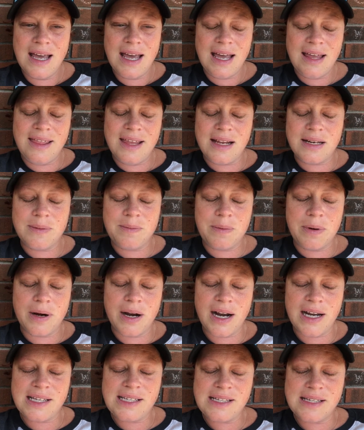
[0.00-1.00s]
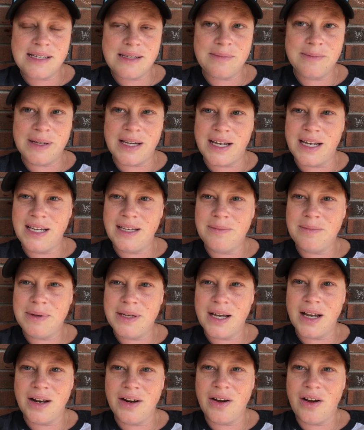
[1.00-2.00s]
And that depresses me
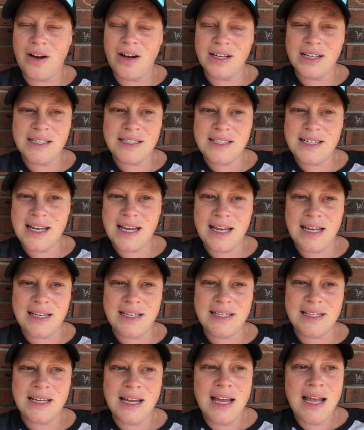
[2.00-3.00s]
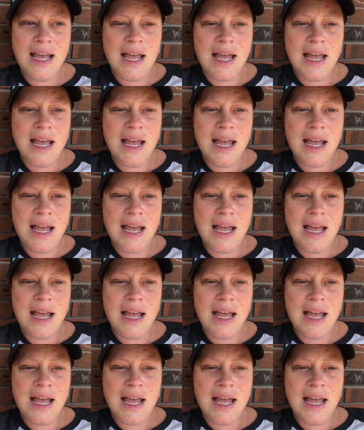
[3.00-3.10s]
beyond all content.